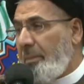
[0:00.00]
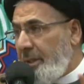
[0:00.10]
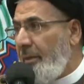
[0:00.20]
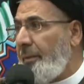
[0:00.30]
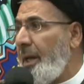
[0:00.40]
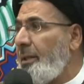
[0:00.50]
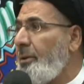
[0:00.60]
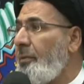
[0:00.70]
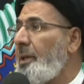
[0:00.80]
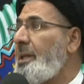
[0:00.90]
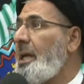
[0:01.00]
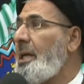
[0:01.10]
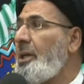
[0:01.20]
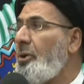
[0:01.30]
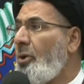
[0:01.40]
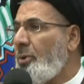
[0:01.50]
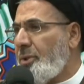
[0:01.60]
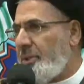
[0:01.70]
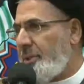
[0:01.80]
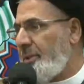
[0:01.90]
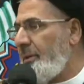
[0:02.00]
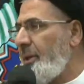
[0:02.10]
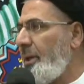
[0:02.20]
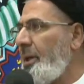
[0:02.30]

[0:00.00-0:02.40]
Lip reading: But at the end of the day, he knows.